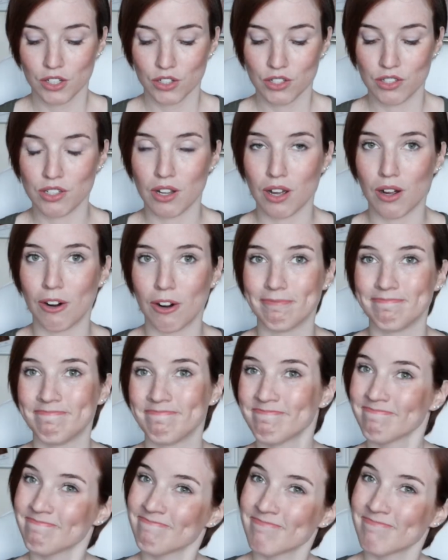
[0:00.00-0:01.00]
So
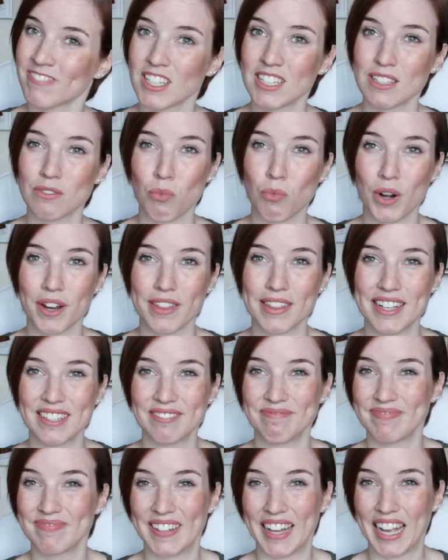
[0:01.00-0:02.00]
worth
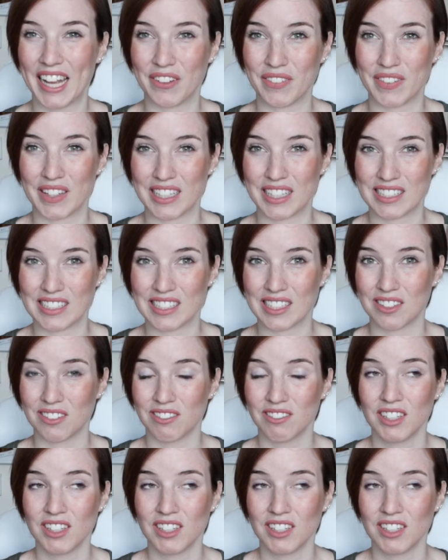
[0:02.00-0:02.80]
it? I don't think so.